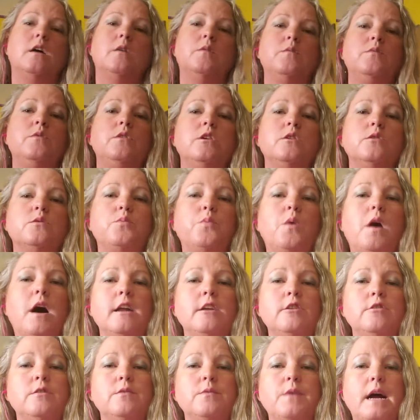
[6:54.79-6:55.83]
There's
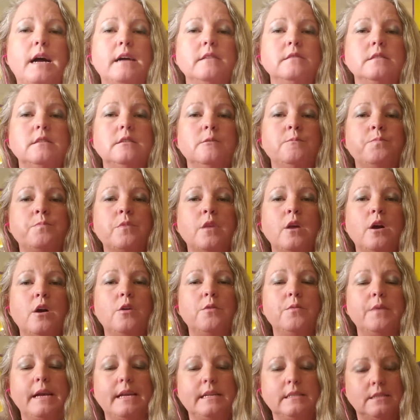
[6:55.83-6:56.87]
water around. All
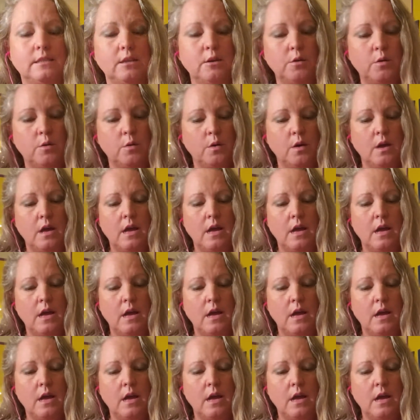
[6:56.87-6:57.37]
right, so